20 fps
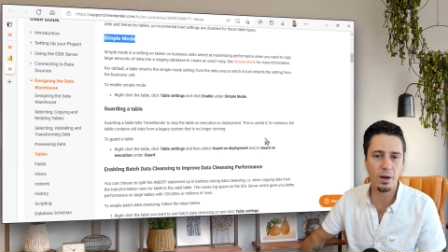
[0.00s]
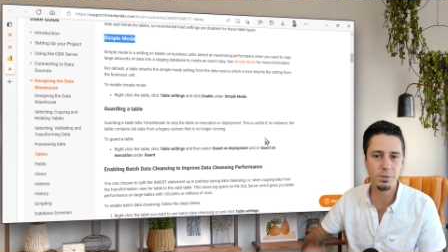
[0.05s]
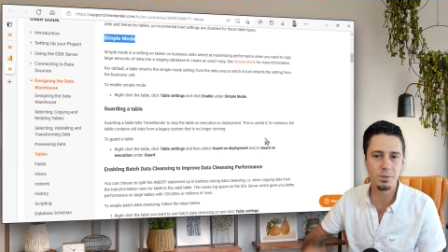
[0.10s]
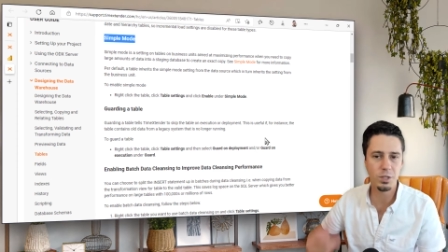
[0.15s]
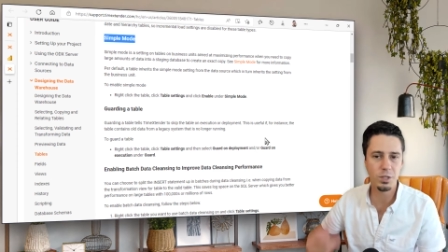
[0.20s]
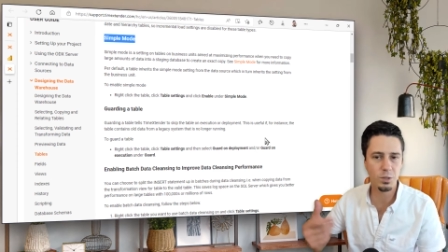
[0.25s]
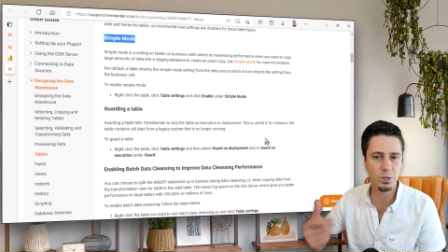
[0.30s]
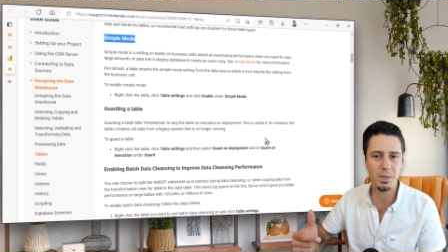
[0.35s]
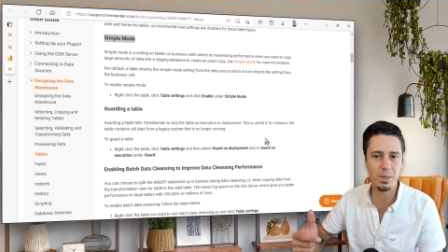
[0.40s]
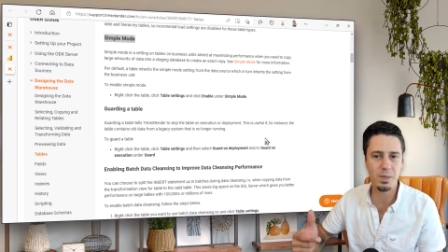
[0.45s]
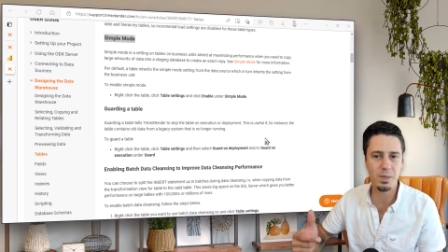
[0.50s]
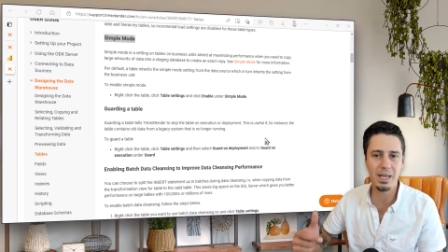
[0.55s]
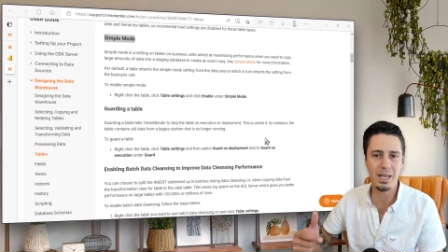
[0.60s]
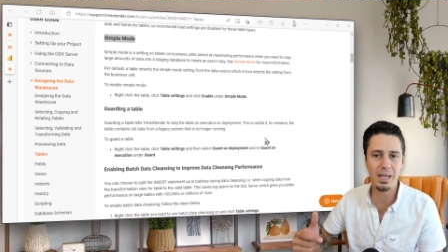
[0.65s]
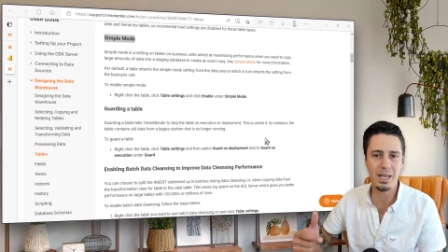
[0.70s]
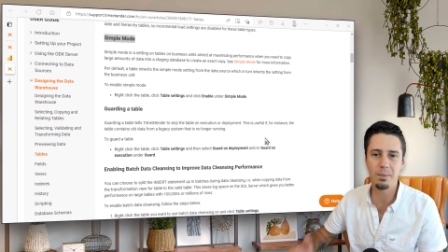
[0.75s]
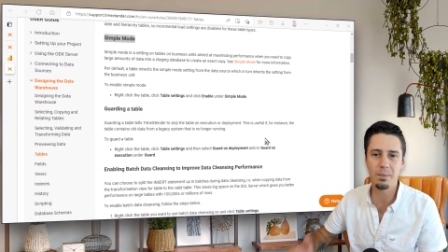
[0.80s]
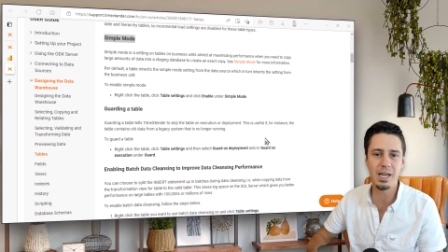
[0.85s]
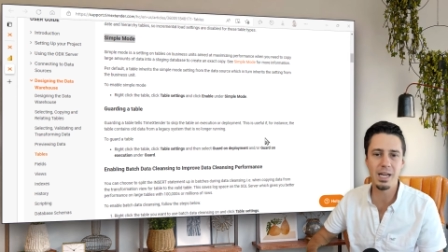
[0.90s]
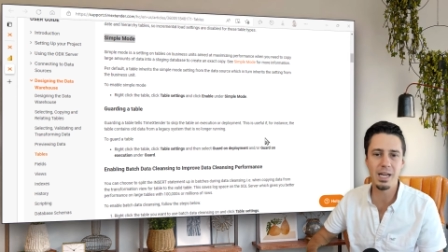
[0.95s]
just being able
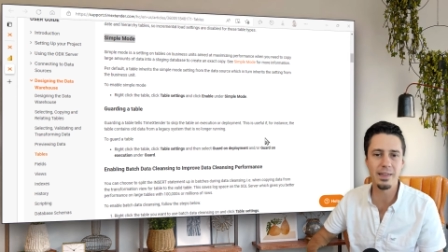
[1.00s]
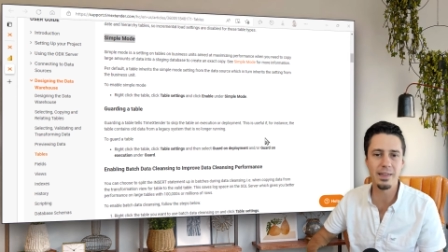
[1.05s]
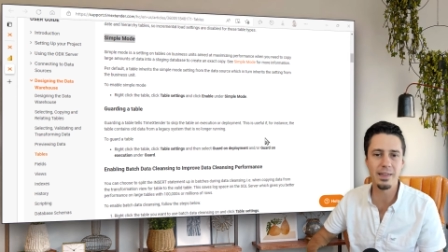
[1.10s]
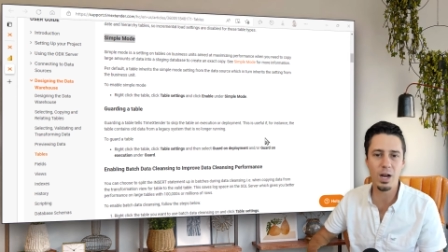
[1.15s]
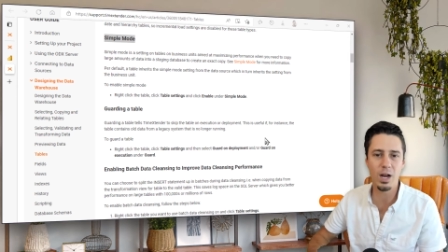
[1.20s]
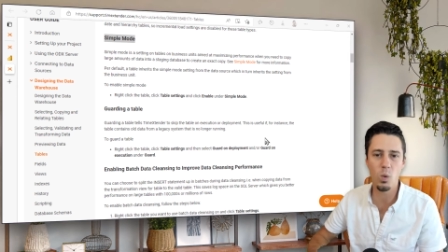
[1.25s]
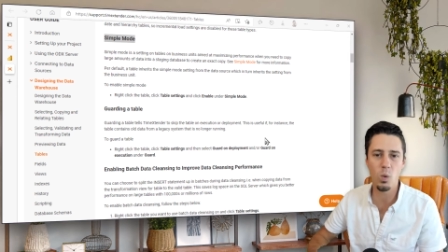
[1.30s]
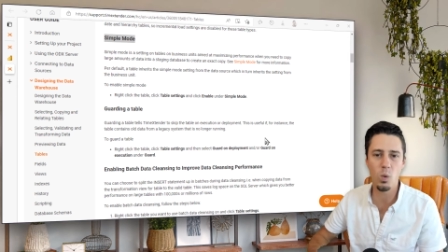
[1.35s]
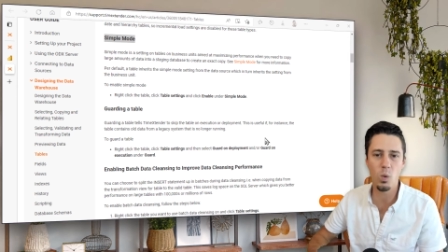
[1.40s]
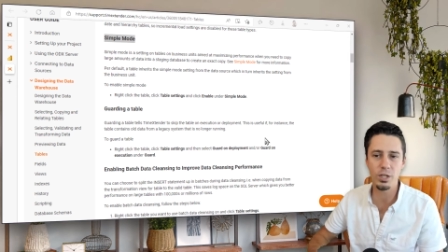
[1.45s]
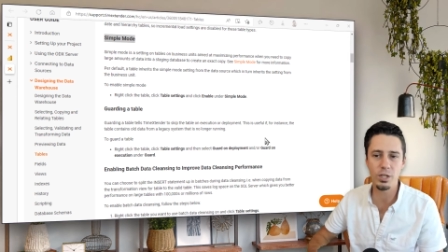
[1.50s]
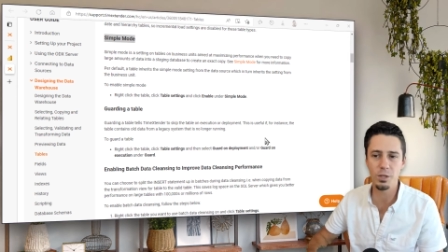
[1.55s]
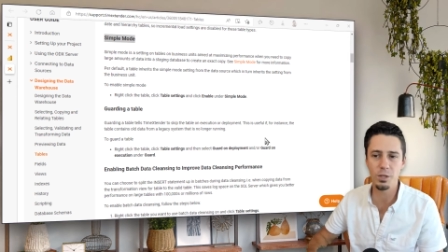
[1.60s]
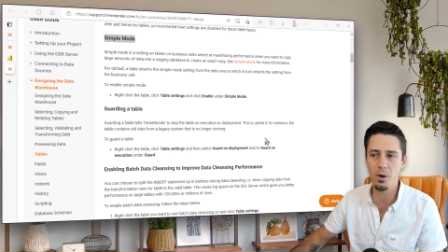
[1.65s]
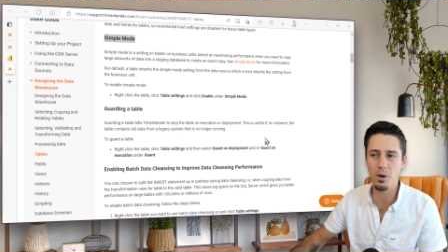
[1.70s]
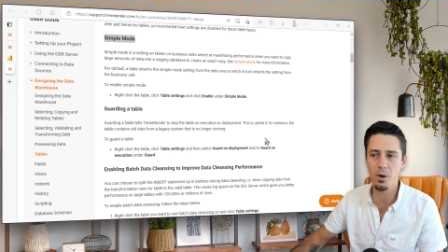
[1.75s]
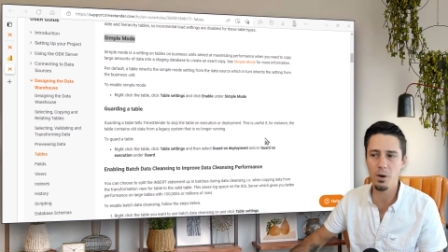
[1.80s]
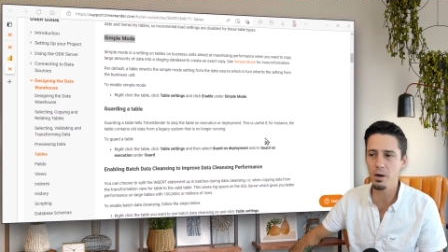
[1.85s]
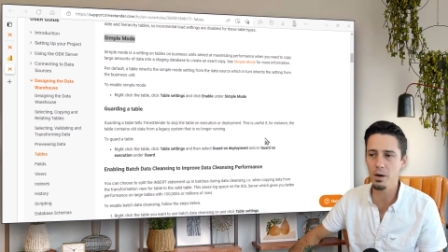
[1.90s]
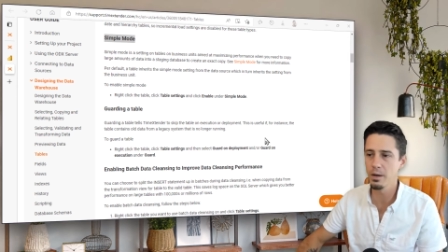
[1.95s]
to hit that question
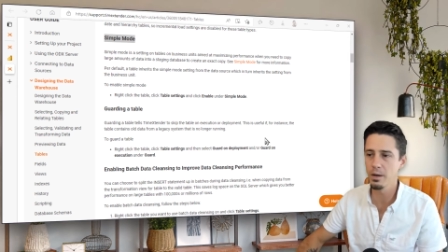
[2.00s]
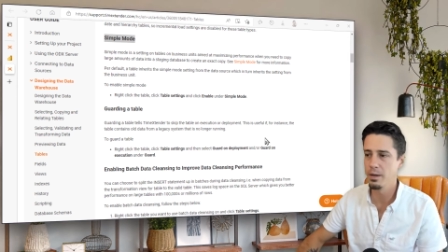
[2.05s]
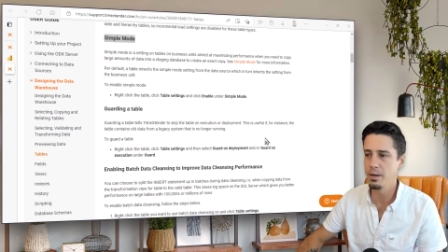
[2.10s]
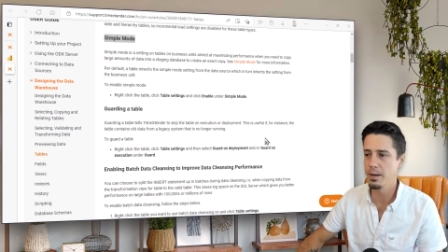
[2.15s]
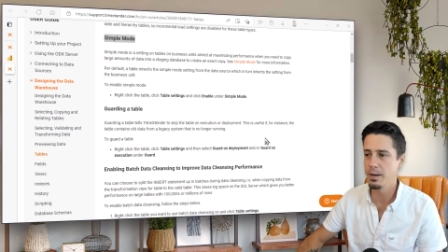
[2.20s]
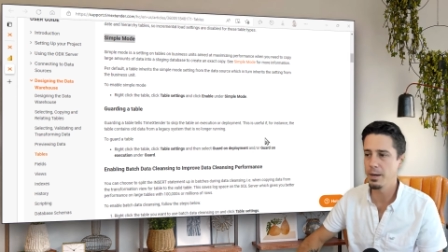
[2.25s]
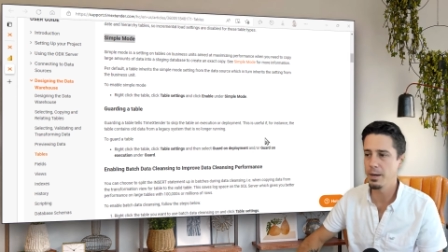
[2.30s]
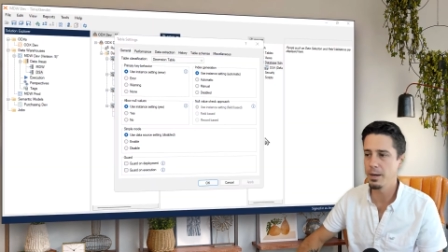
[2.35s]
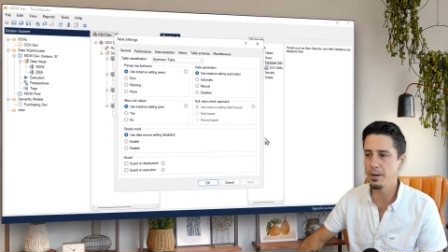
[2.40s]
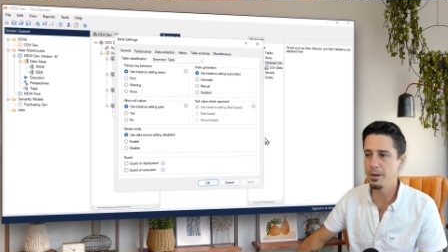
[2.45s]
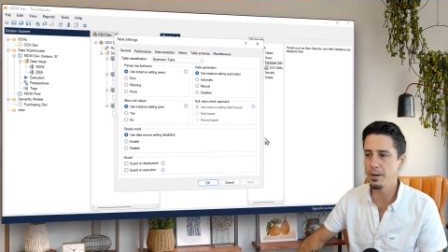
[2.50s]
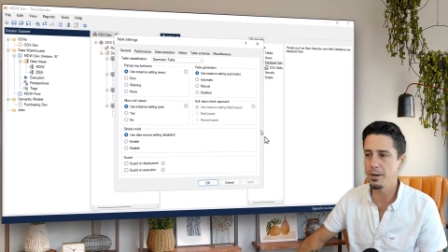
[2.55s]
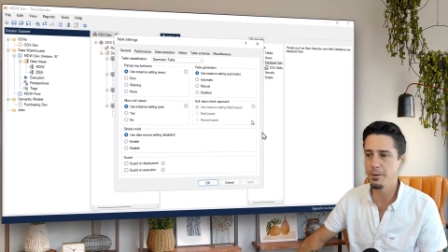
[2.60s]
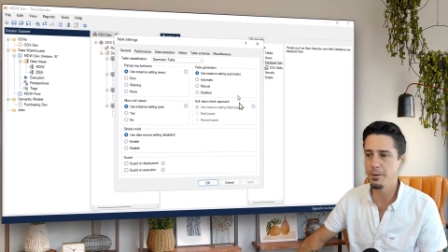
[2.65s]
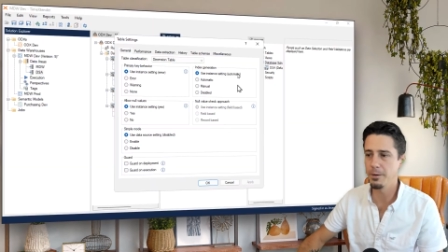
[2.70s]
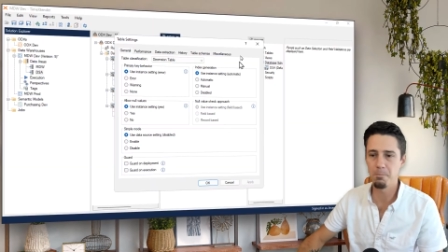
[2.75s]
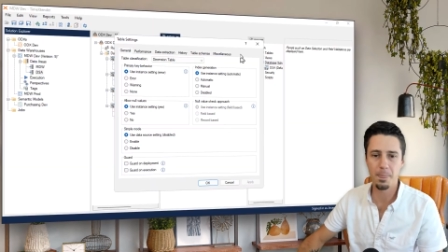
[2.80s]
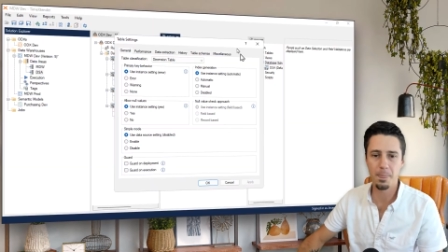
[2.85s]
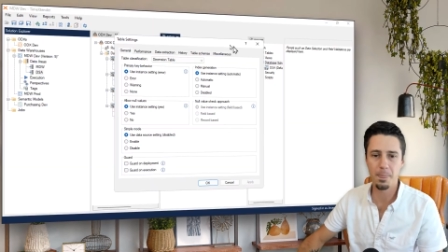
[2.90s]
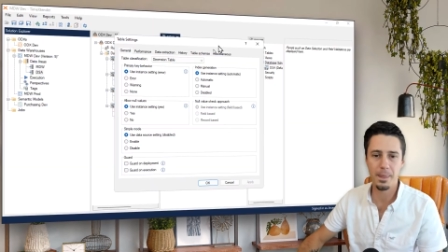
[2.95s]
mark
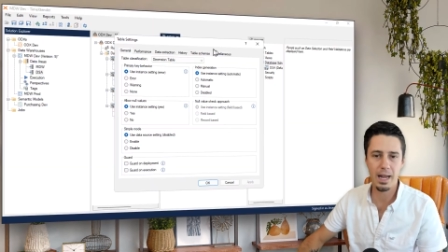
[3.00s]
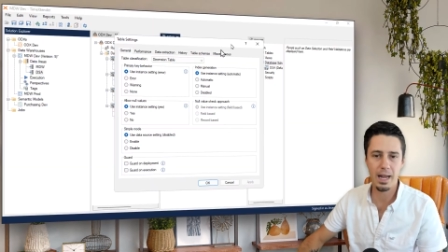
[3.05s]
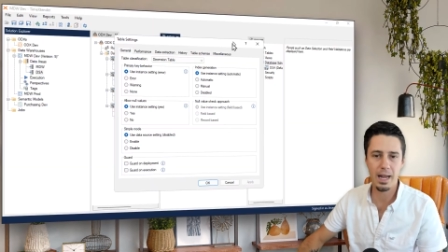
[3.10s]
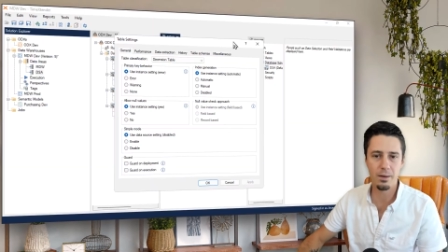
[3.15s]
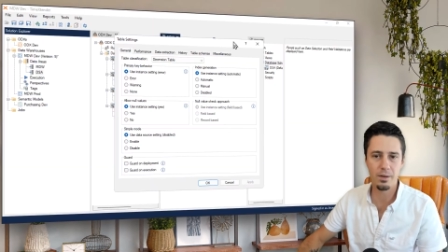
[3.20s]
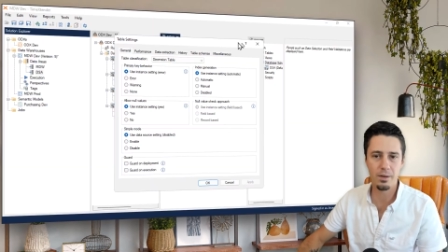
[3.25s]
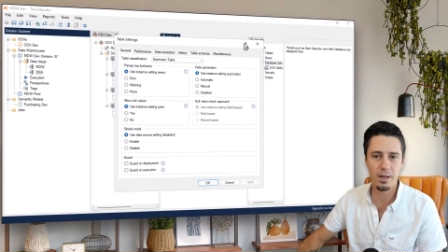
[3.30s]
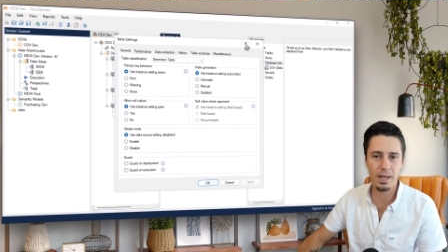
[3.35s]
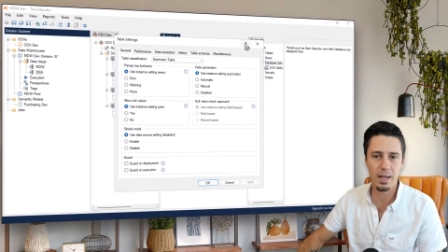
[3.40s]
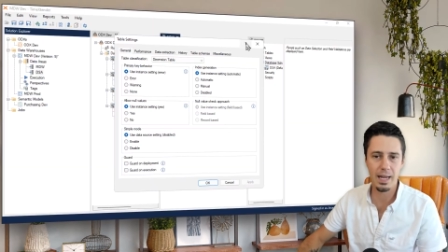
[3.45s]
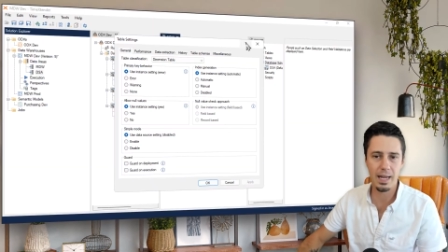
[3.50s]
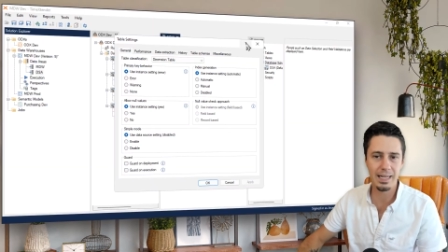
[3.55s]
and